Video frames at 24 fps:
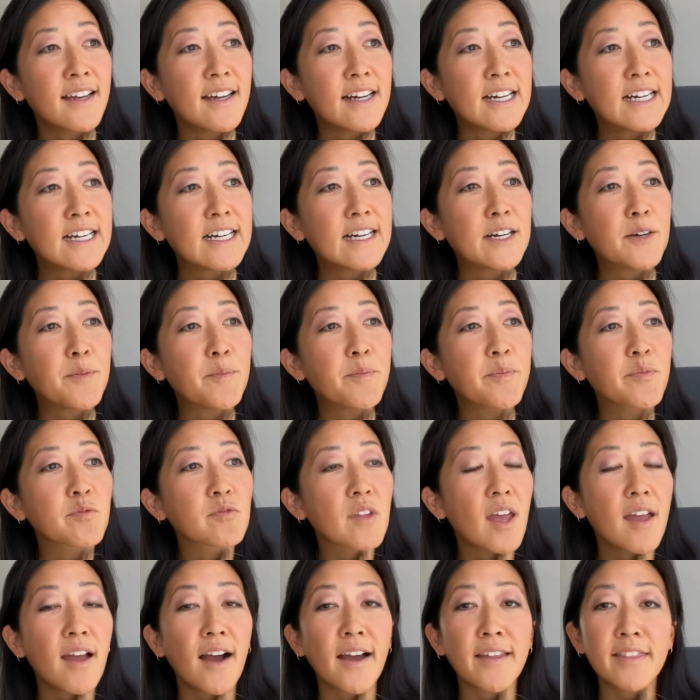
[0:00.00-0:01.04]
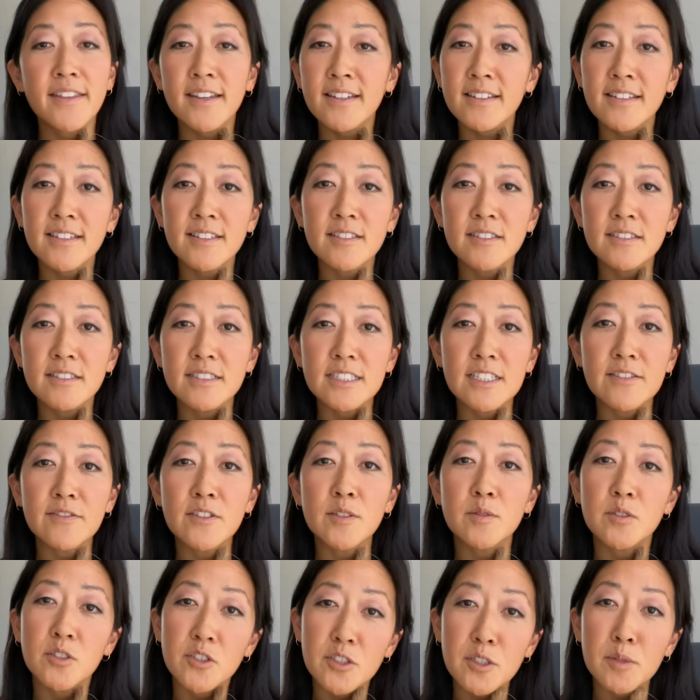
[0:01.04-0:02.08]
I think it'll
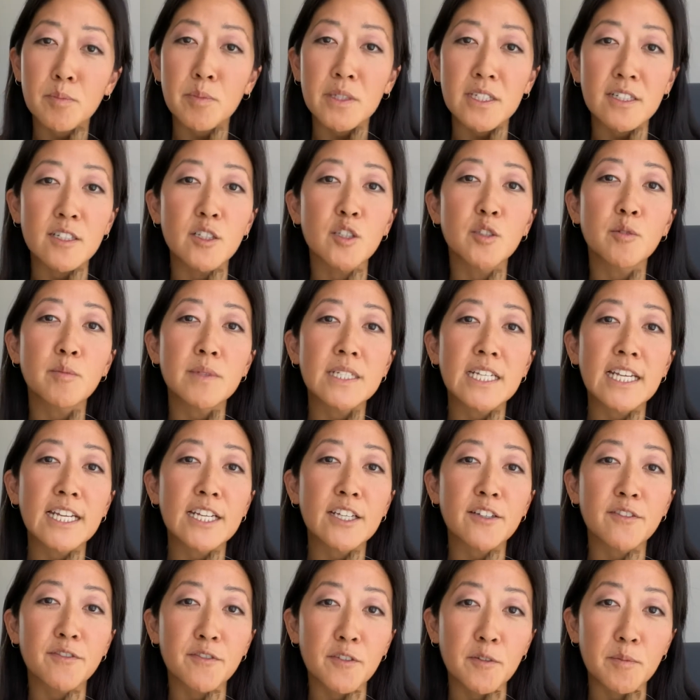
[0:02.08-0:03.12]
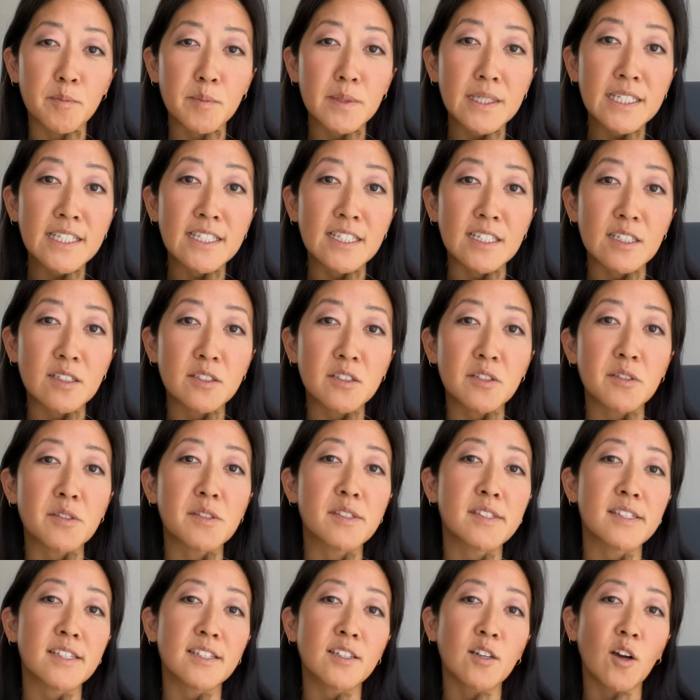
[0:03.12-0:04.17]
even just be illuminating for me to
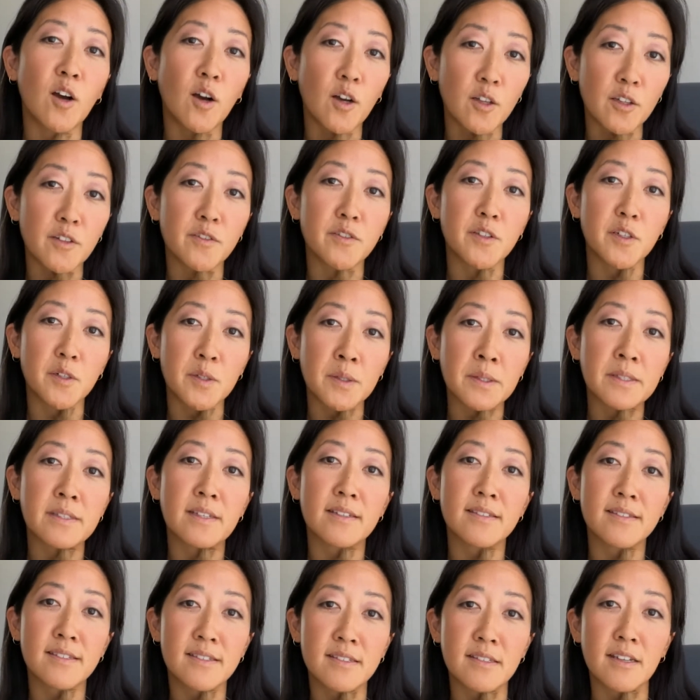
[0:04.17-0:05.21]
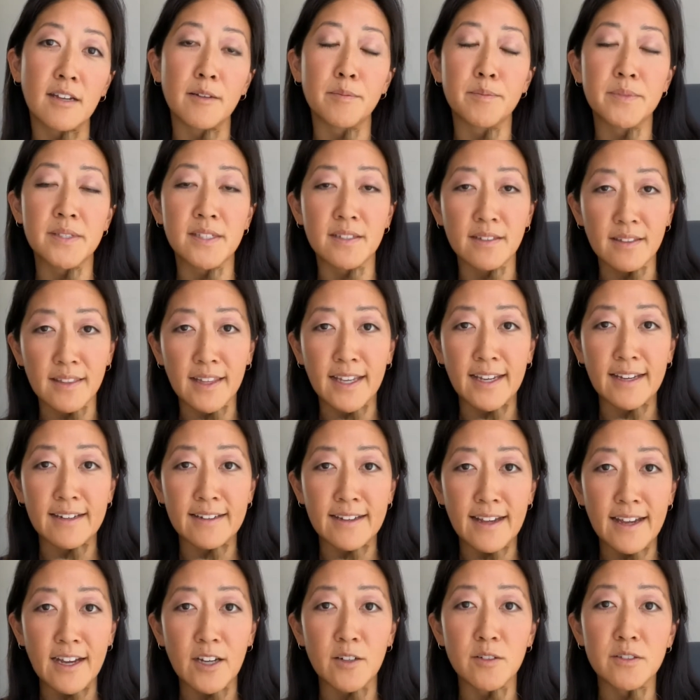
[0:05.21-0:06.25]
see all of those steps laid
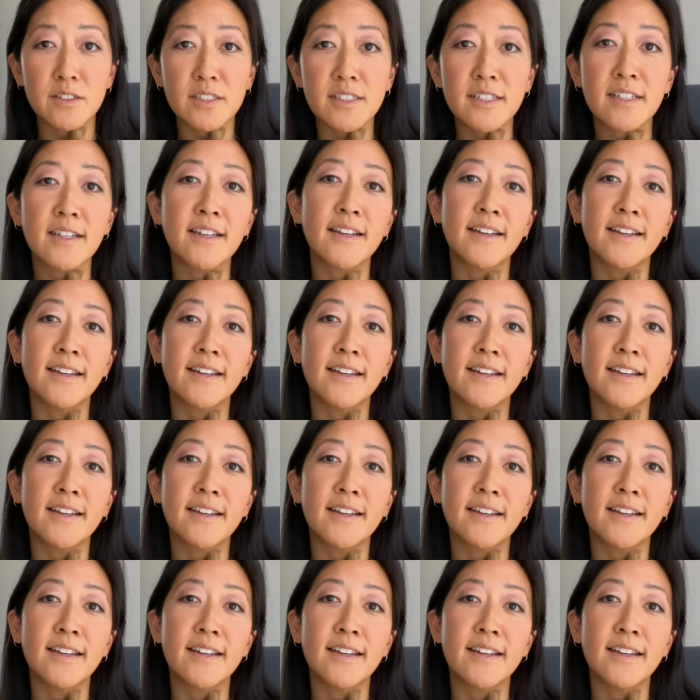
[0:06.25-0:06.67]
out.